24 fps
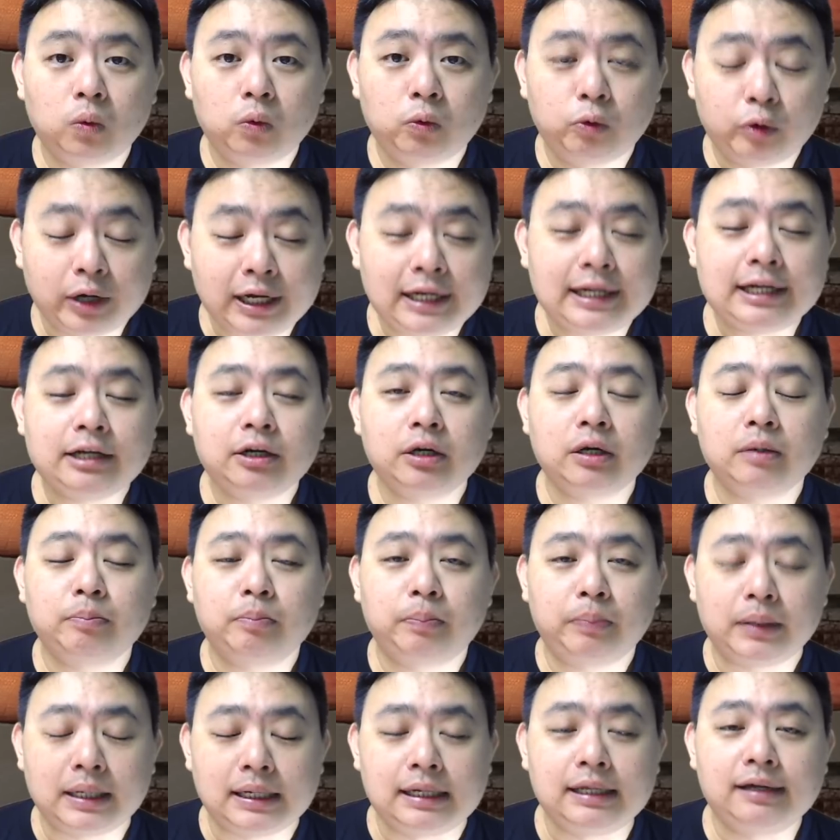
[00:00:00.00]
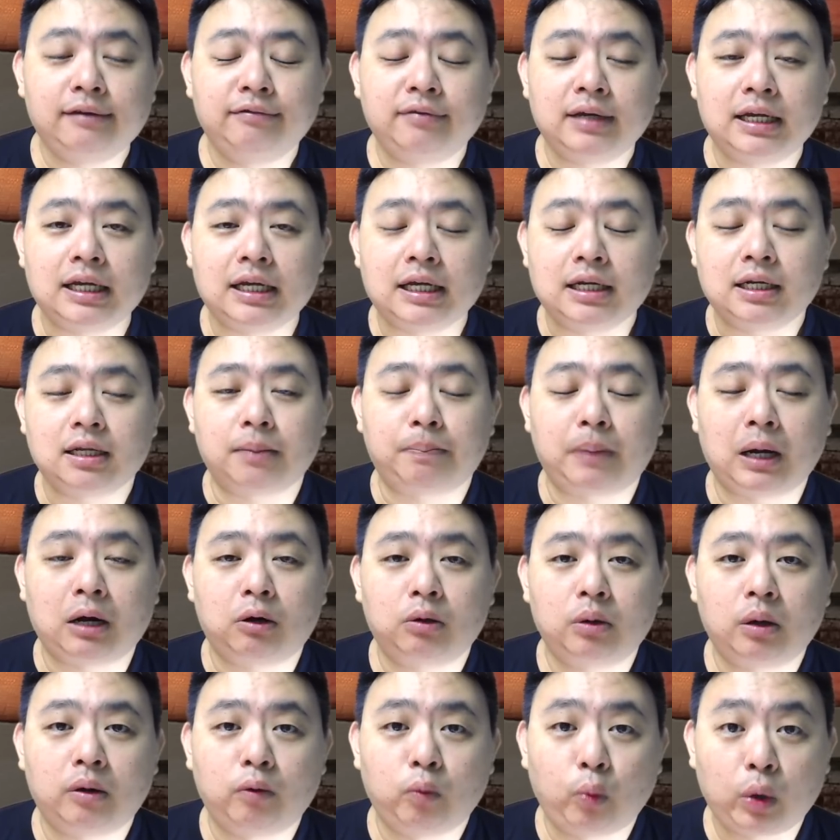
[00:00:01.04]
Really believe in the
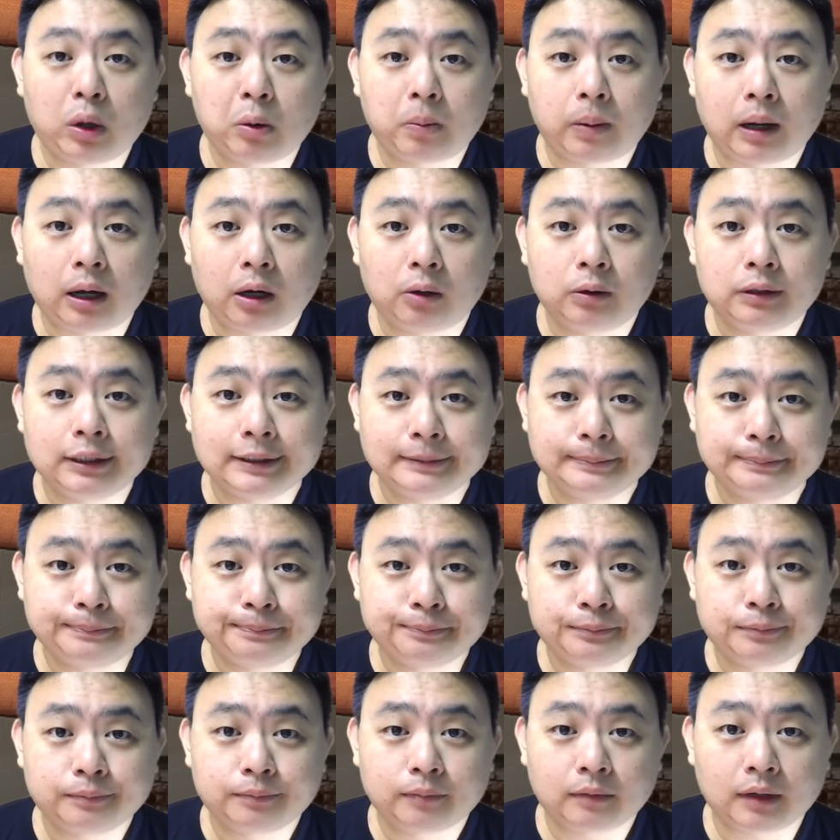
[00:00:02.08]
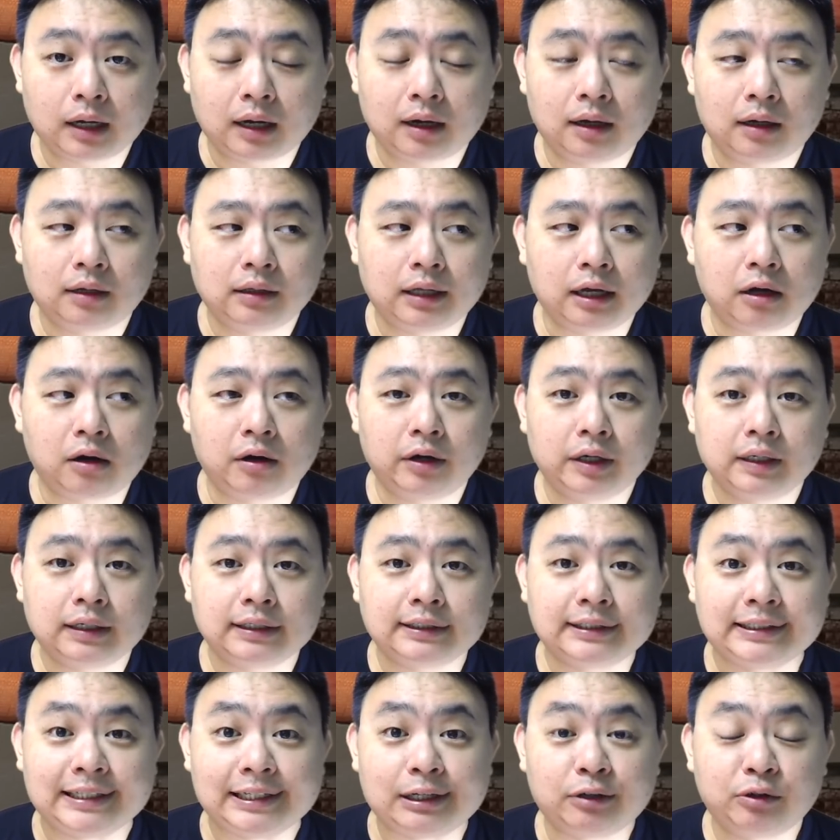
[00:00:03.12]
power of willpower. They call it the
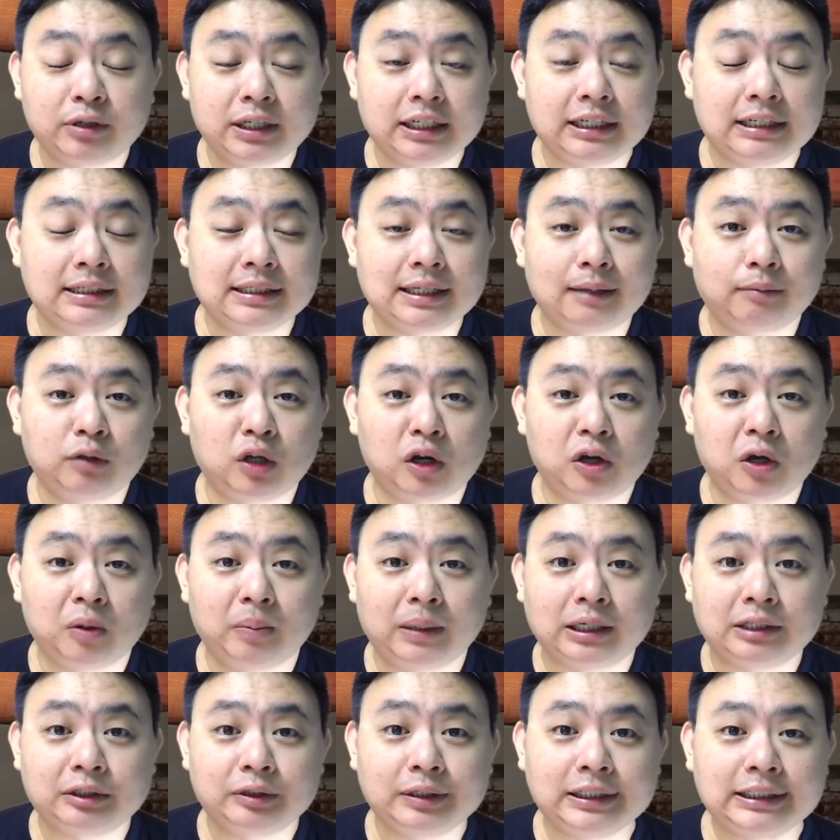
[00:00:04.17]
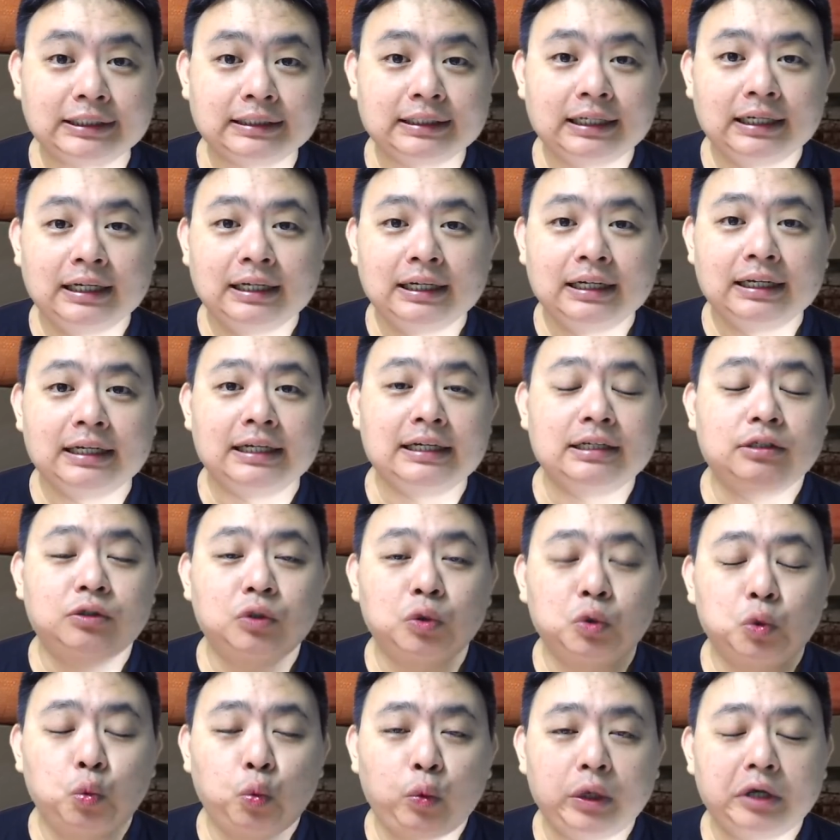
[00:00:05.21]
secret in some documentaries, is
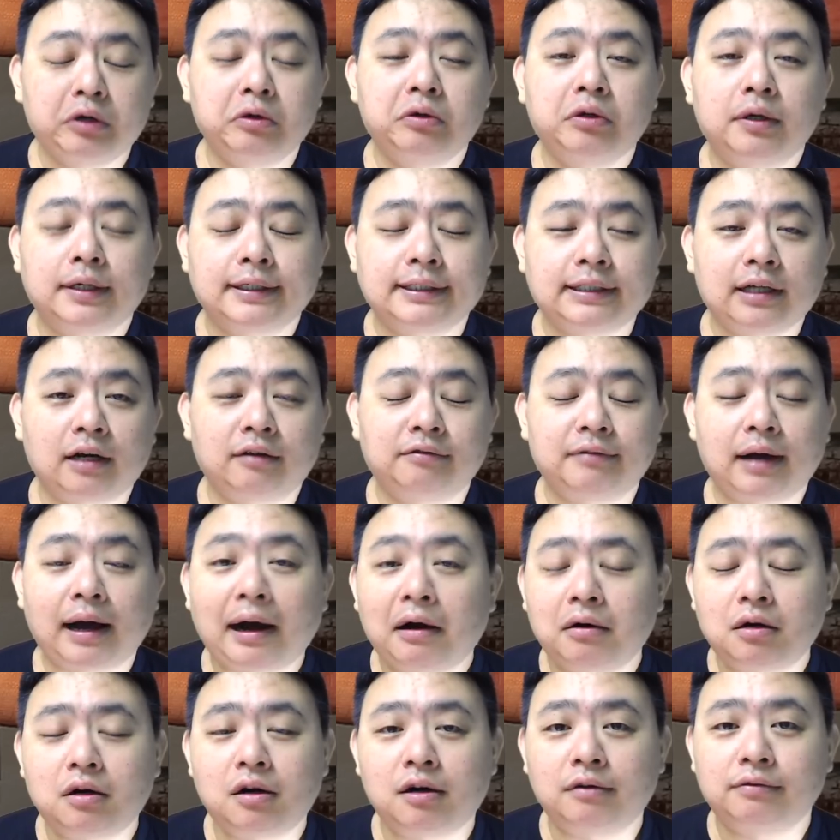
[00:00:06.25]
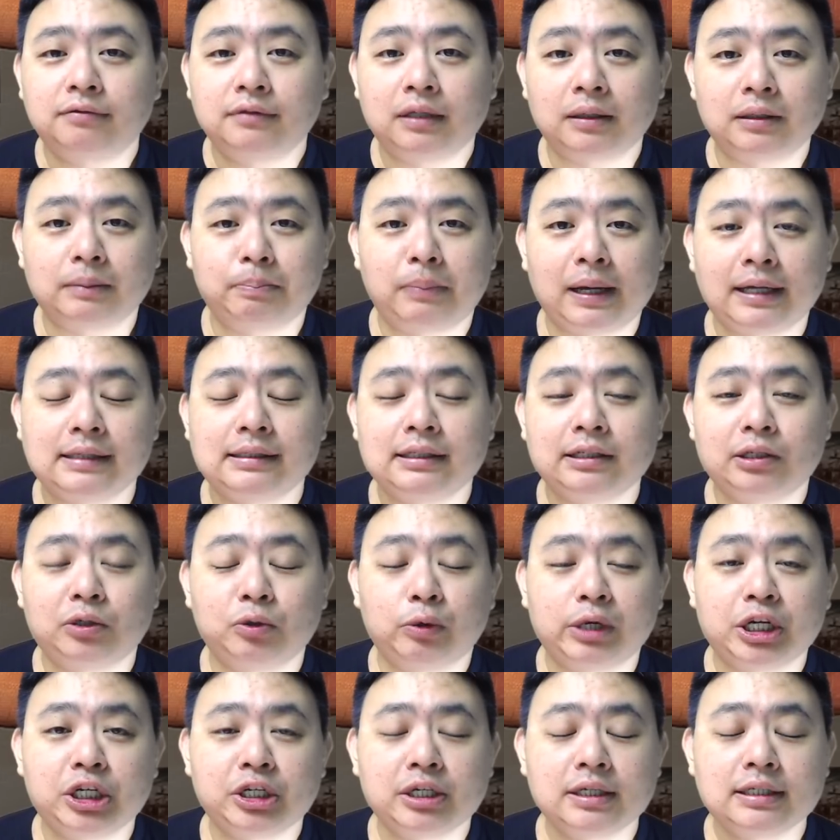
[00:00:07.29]
to will yourself out of the bad
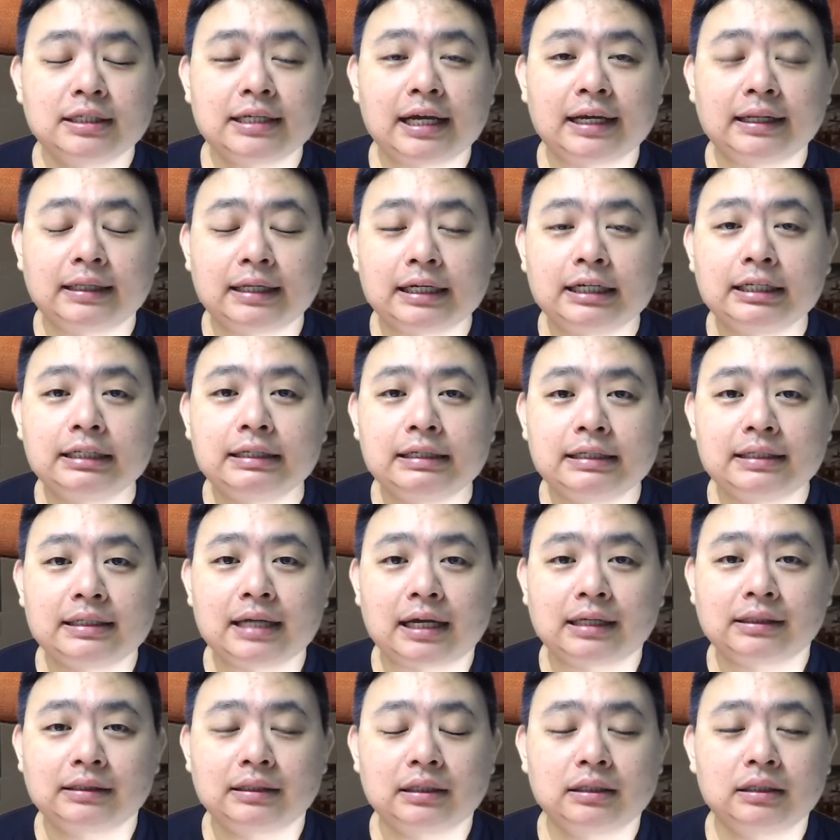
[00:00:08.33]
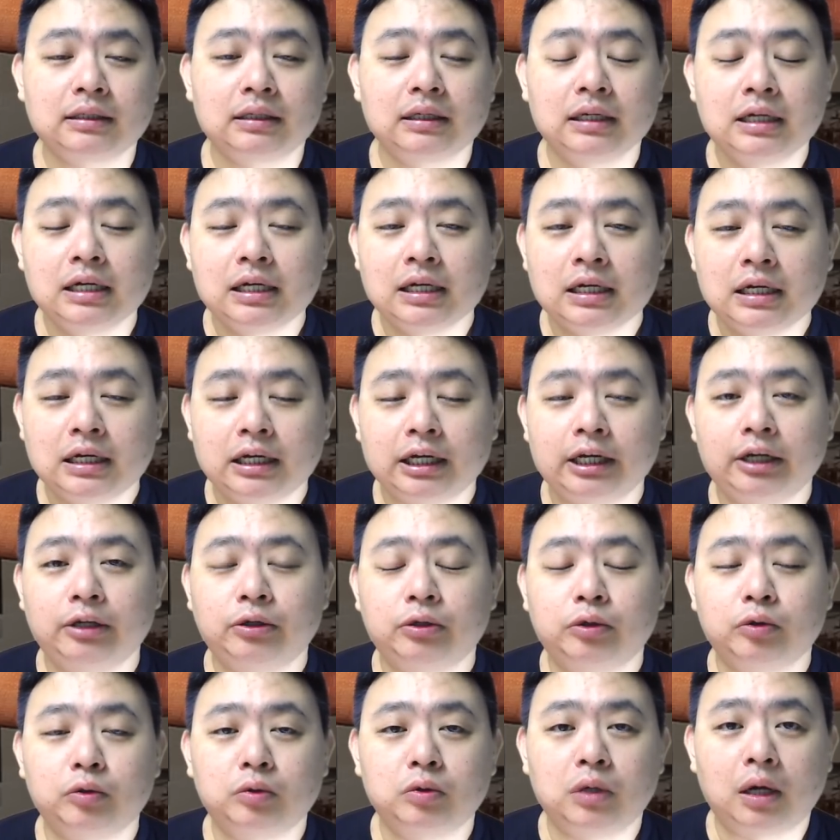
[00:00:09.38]
situations and turn disaster
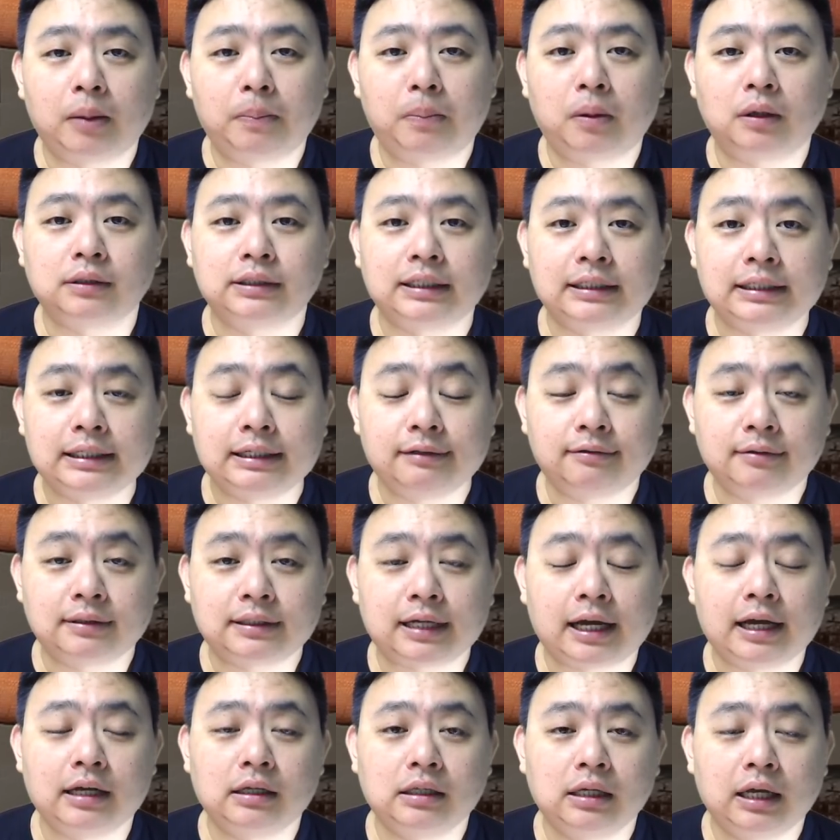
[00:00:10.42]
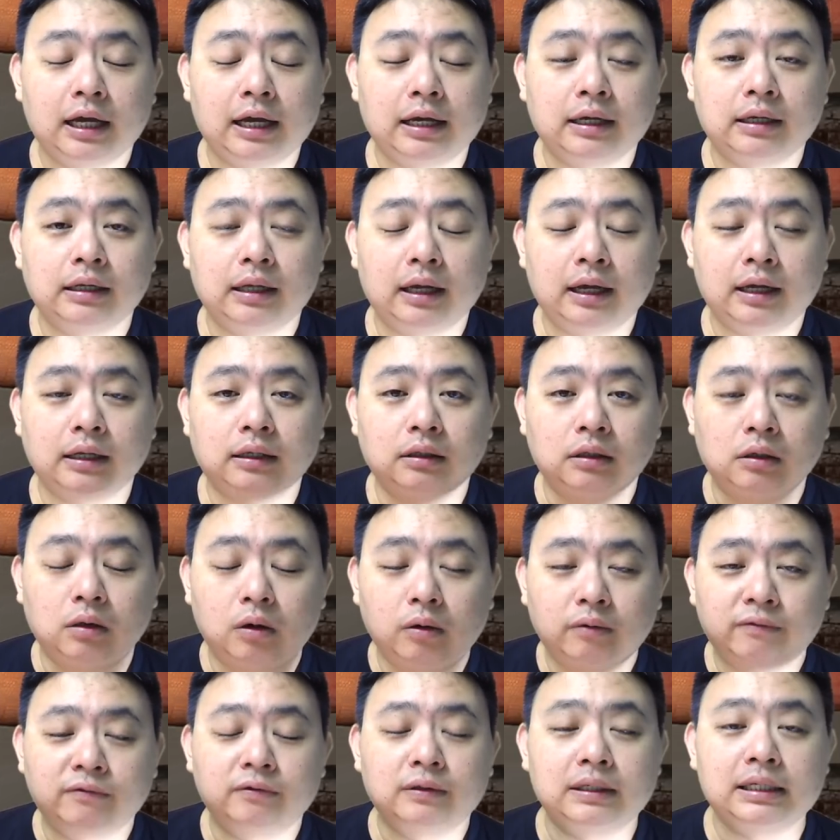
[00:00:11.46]
into a positive side, and
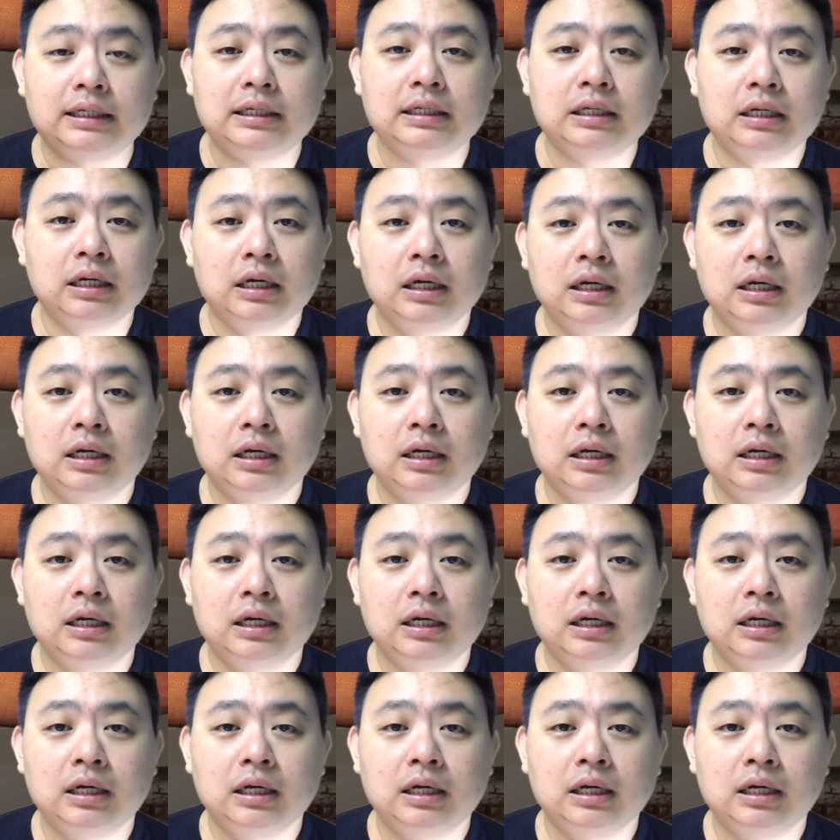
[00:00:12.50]
hopefully